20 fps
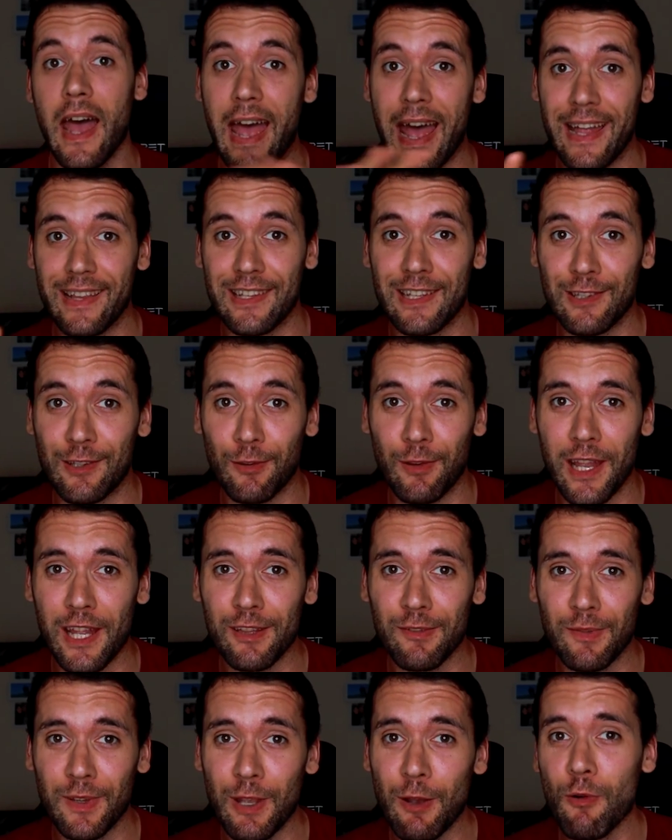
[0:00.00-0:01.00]
And in
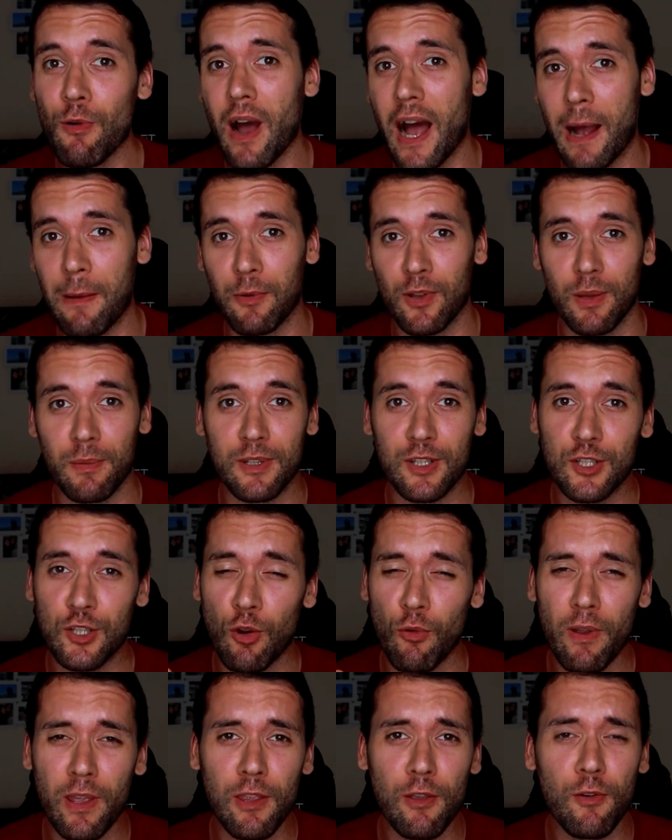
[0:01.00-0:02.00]
today's video, I'm gonna be
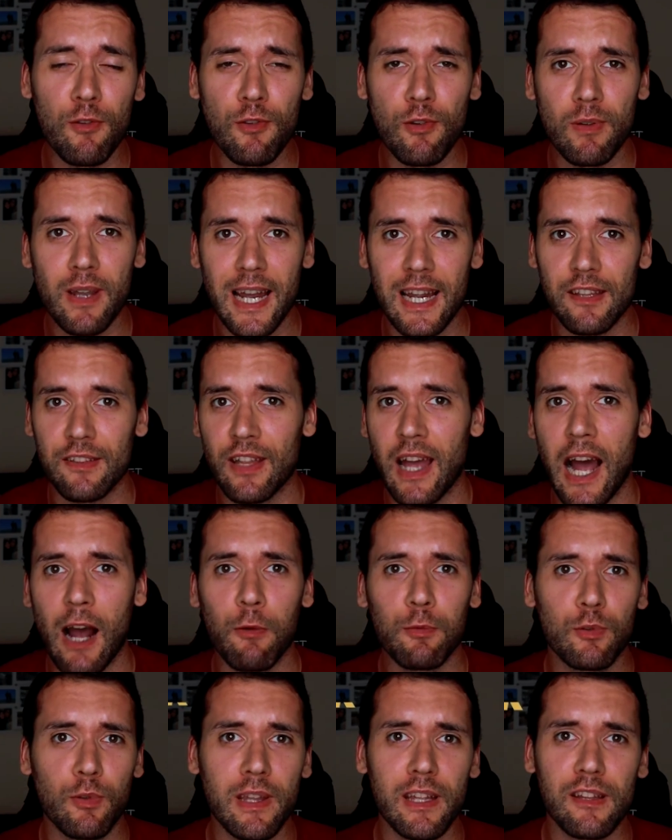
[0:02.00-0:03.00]
showing you guys
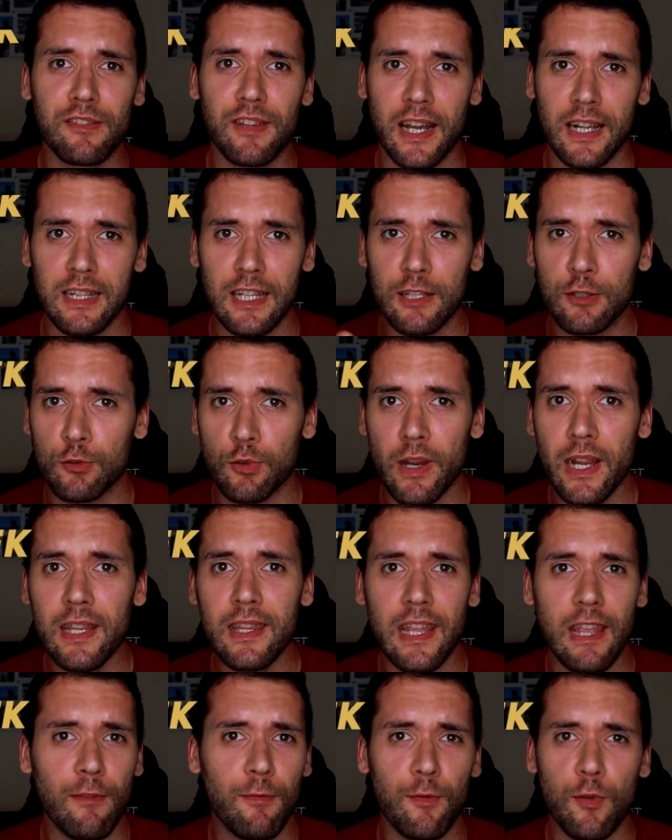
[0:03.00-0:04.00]
how to exactly
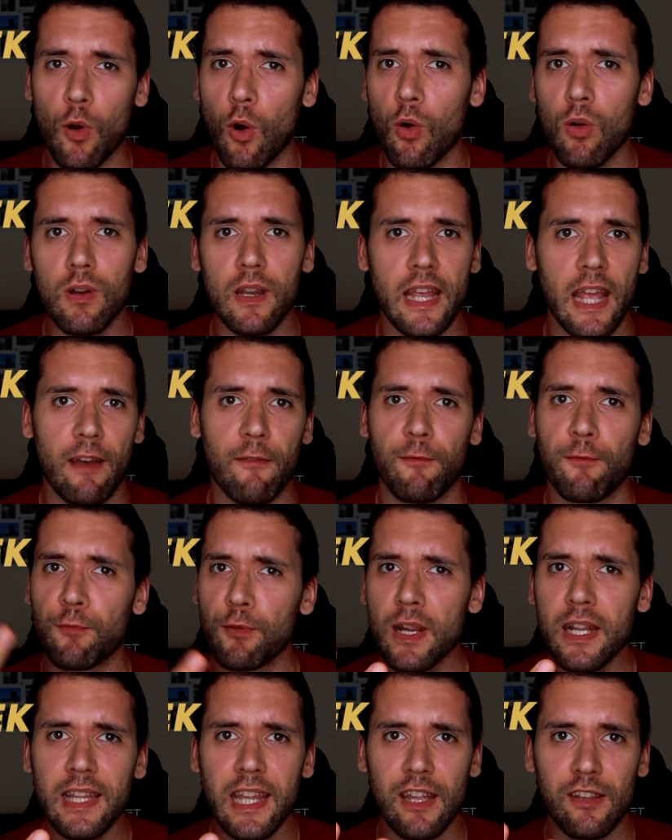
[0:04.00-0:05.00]
train if you only have
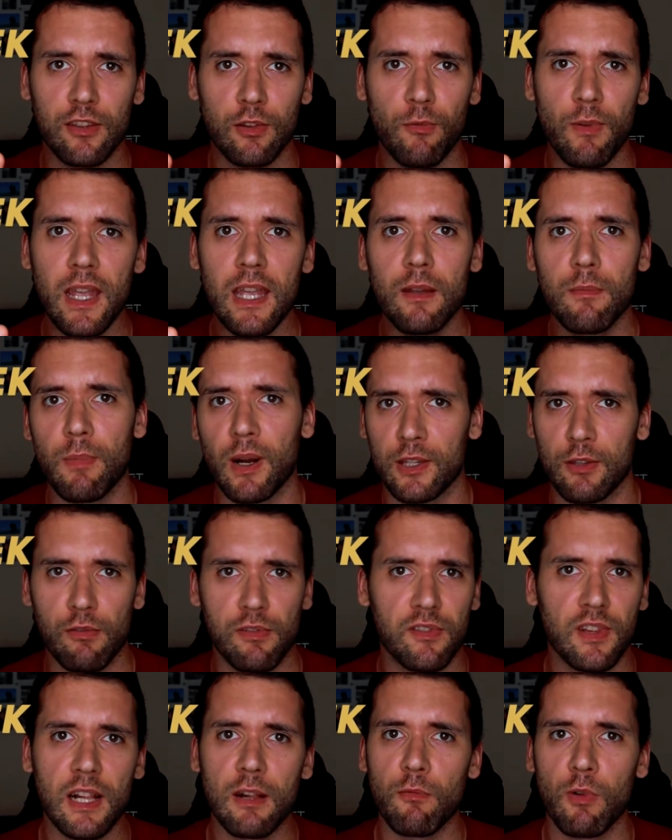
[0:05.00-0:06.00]
3 days a week, but you
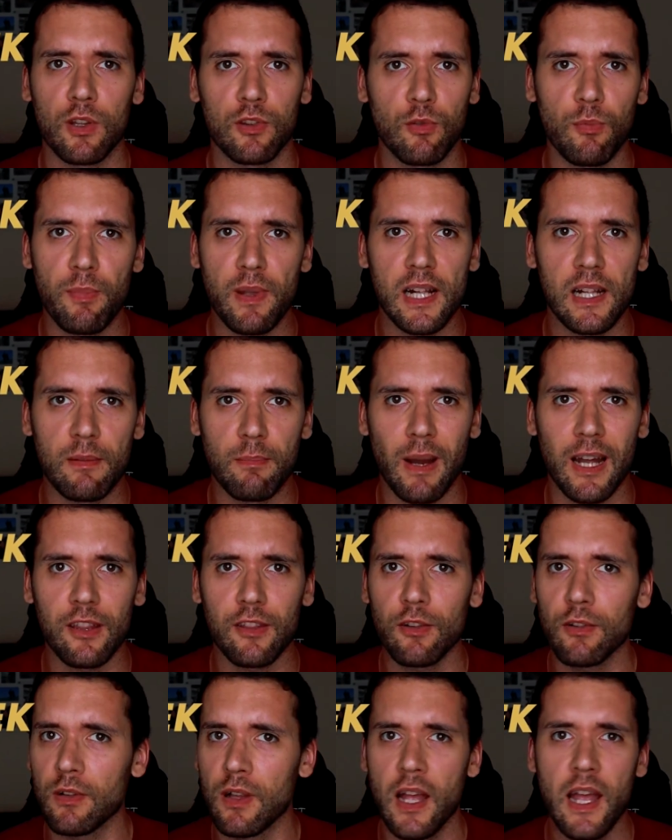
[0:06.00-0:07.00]
still want to build
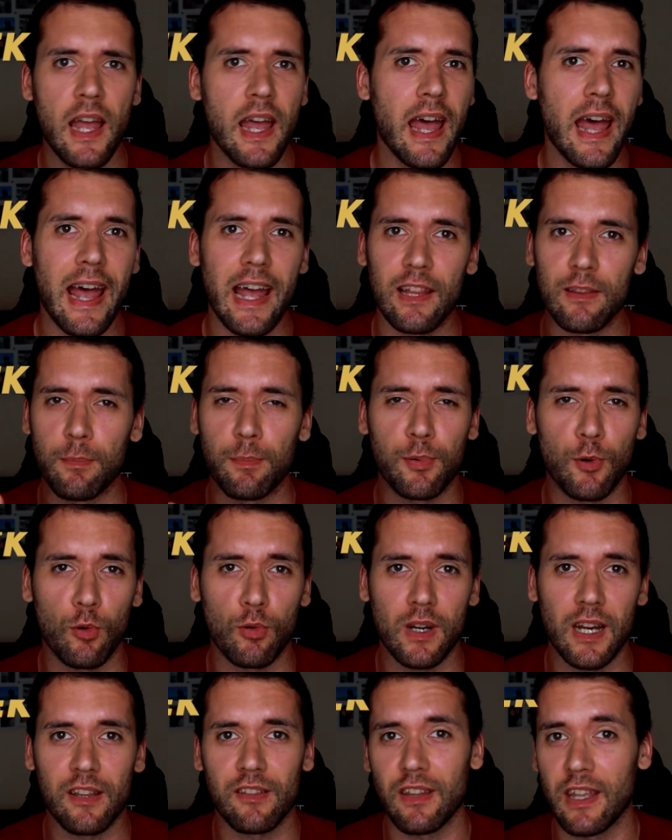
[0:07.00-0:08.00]
muscle and
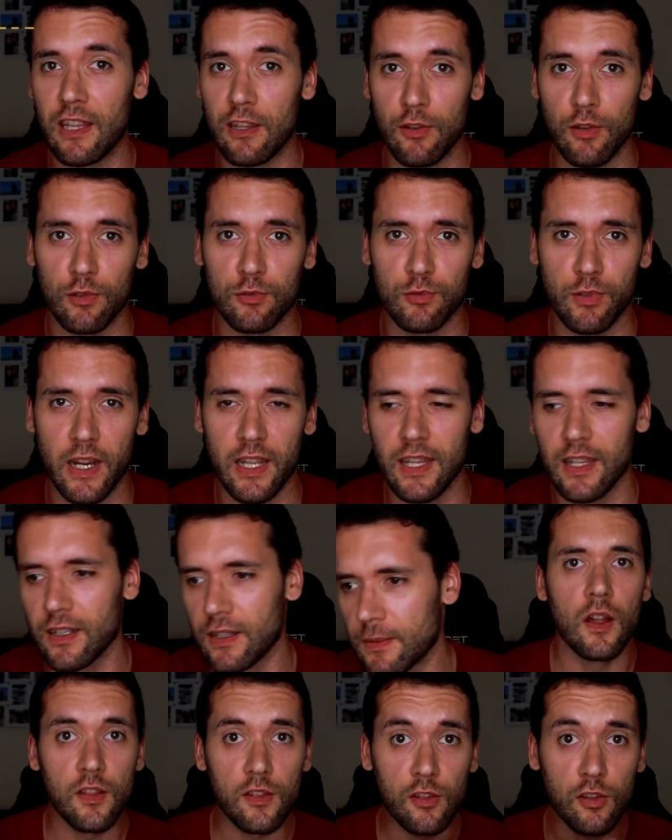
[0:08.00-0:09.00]
progress in your training.
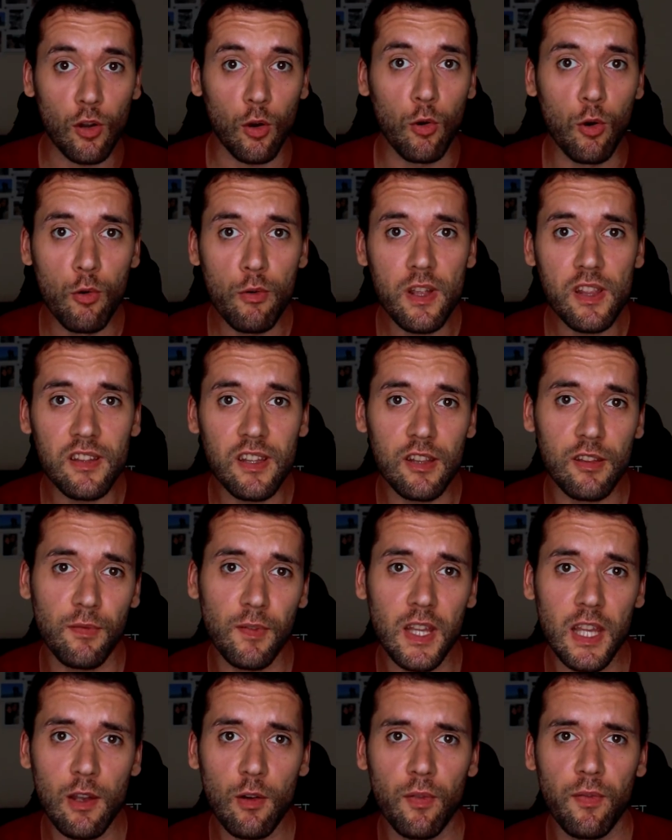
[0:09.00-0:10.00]
So who is this
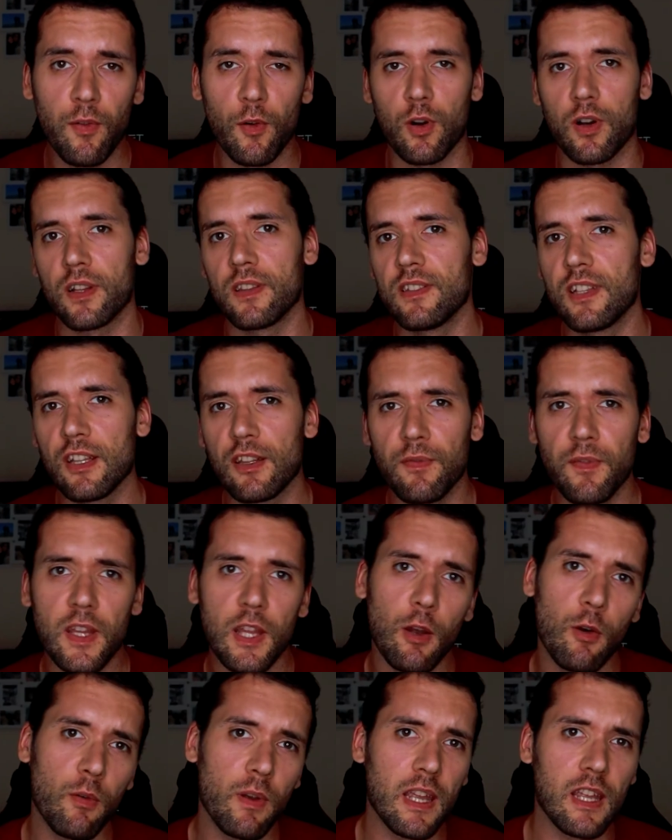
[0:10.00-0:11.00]
video for? This
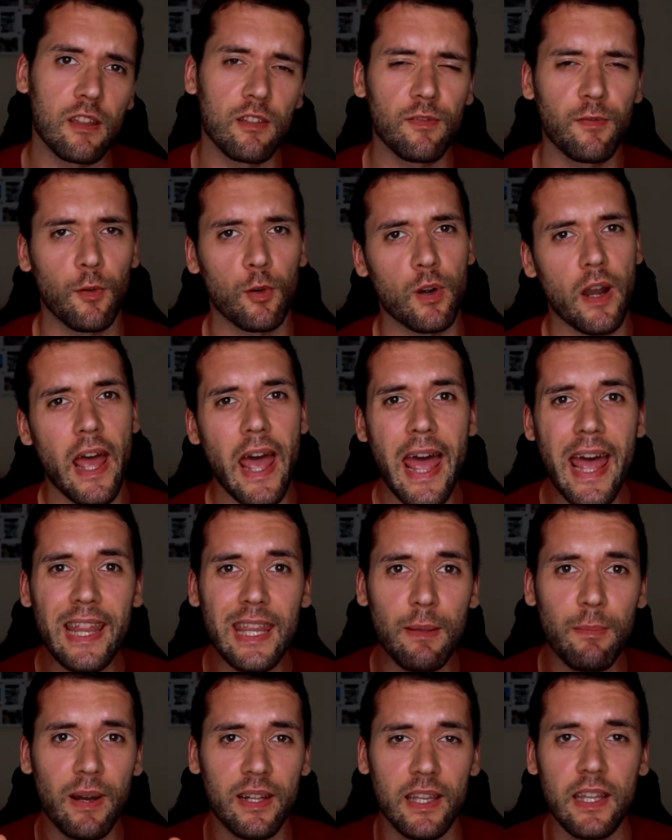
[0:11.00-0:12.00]
video is for
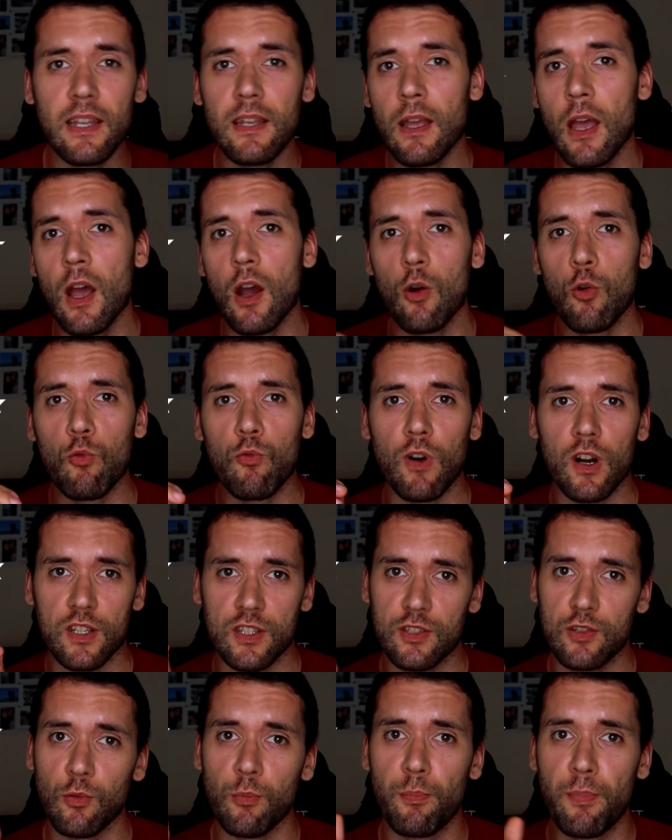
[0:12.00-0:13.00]
anybody who
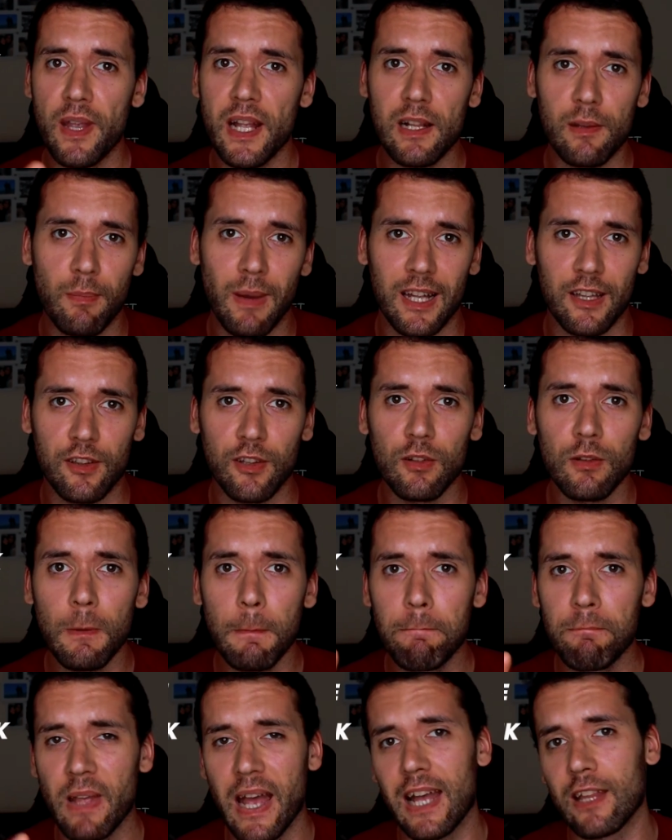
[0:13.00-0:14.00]
wants to build
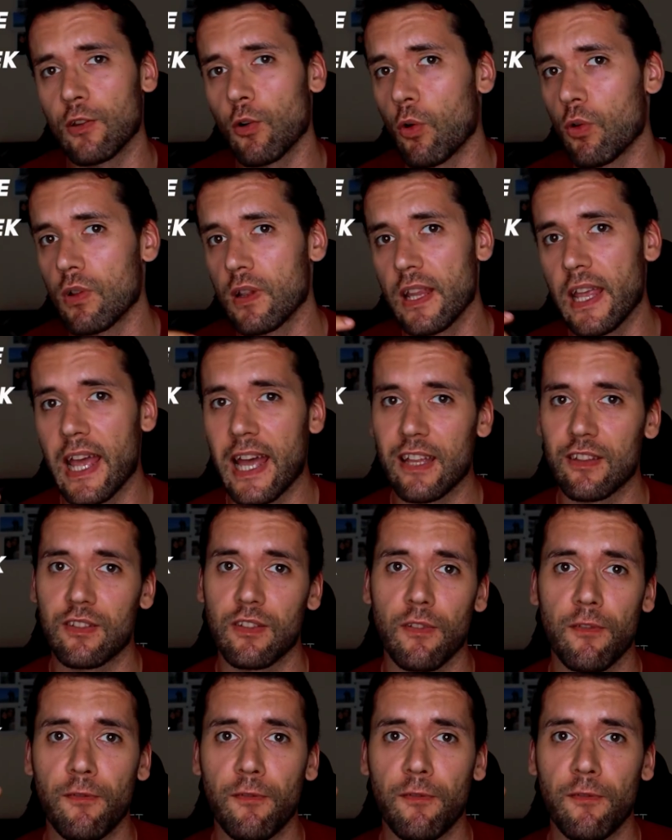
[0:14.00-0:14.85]
muscle and only has